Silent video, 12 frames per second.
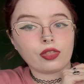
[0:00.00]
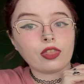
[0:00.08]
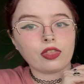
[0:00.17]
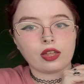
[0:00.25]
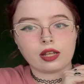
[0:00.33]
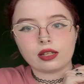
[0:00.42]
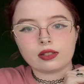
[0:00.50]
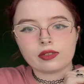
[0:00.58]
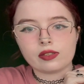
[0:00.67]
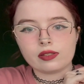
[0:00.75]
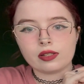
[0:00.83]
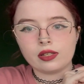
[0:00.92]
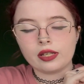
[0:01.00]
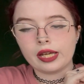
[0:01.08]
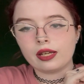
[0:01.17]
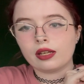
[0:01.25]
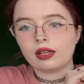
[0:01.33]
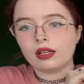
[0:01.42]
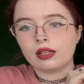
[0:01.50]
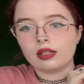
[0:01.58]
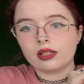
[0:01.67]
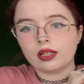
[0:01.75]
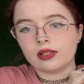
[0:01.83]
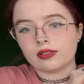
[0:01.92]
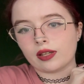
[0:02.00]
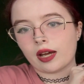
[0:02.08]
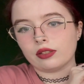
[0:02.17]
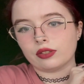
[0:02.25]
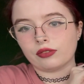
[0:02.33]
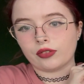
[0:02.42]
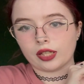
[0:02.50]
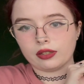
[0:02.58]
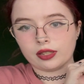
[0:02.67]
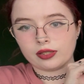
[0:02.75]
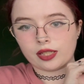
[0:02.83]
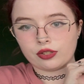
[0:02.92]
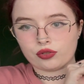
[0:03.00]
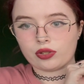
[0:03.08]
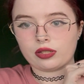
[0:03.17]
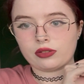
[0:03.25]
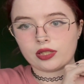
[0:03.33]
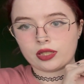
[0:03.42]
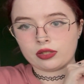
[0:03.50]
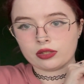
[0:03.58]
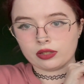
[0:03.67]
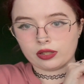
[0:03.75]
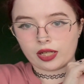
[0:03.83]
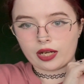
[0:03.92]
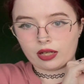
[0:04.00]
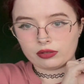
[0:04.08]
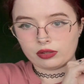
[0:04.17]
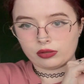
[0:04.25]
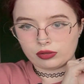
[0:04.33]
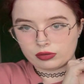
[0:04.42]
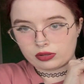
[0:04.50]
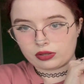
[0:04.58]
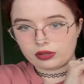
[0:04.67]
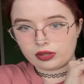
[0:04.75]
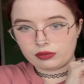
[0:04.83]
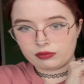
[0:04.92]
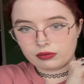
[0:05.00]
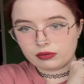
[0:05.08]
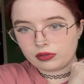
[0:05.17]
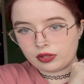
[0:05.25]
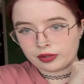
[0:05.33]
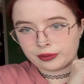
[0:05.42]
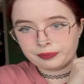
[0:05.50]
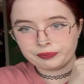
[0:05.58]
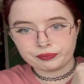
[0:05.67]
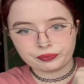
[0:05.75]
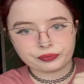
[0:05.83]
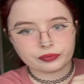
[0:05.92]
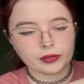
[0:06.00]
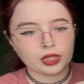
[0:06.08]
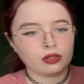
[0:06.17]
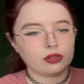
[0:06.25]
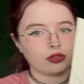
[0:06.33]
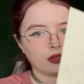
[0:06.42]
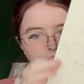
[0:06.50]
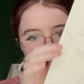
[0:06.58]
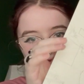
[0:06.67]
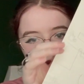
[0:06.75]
things, because I just find it interesting to look at how you used to live, you know? So I